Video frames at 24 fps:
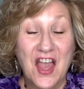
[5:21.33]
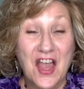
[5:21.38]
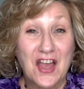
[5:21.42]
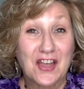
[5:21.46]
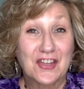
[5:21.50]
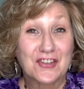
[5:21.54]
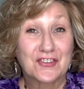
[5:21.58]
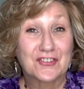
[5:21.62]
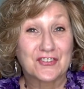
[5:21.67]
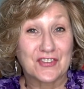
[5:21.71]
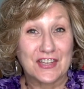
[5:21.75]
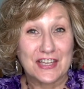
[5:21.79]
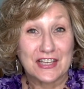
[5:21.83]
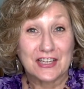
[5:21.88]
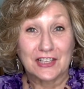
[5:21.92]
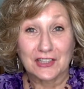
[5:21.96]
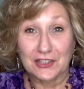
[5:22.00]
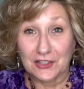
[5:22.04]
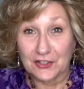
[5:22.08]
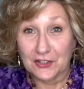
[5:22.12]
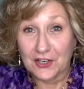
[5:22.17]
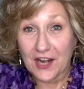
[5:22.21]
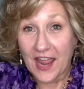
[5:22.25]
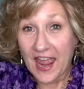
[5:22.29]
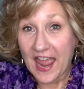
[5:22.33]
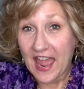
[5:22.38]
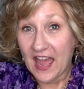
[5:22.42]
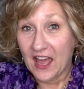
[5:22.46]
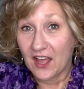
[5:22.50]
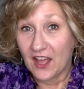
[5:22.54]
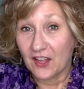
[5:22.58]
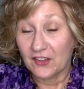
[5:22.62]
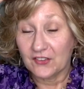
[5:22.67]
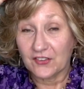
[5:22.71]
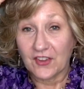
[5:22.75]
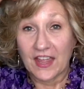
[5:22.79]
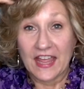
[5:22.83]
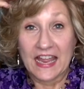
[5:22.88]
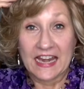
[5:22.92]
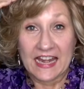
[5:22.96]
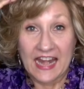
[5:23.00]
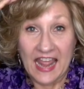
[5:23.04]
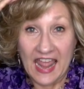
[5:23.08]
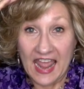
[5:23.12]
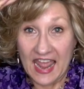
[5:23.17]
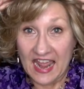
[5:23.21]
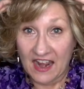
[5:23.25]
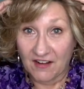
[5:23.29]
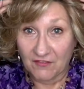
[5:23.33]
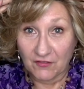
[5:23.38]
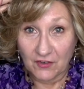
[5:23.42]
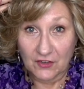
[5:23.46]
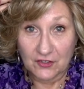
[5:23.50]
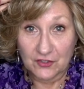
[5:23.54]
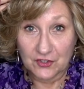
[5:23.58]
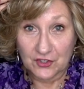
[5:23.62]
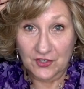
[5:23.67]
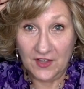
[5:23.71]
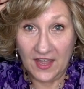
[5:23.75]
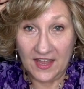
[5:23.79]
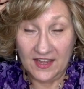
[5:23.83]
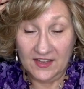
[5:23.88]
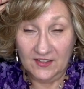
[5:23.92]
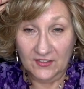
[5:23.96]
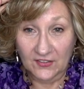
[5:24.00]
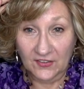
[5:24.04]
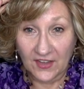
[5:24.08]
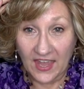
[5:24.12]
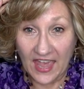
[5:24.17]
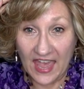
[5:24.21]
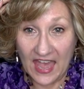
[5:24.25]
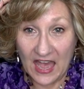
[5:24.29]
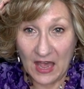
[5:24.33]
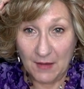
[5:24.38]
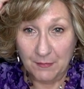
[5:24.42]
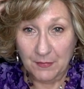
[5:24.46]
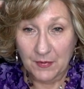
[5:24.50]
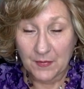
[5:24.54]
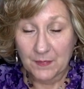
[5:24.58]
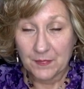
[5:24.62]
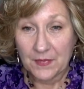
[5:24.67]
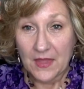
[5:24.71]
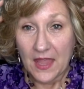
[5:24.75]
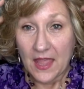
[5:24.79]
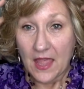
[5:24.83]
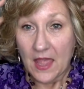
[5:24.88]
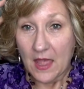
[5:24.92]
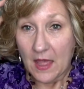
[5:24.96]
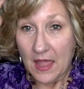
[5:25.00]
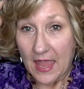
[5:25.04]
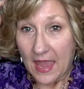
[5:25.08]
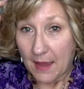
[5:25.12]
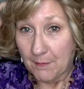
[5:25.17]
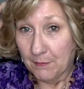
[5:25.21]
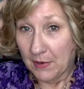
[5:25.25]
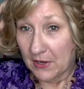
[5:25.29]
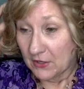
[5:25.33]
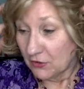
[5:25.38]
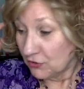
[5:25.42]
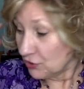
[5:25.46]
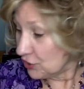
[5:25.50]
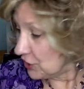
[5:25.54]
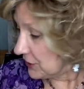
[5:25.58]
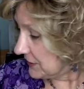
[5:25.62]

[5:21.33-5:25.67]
Chic Alert has an average size cap, but she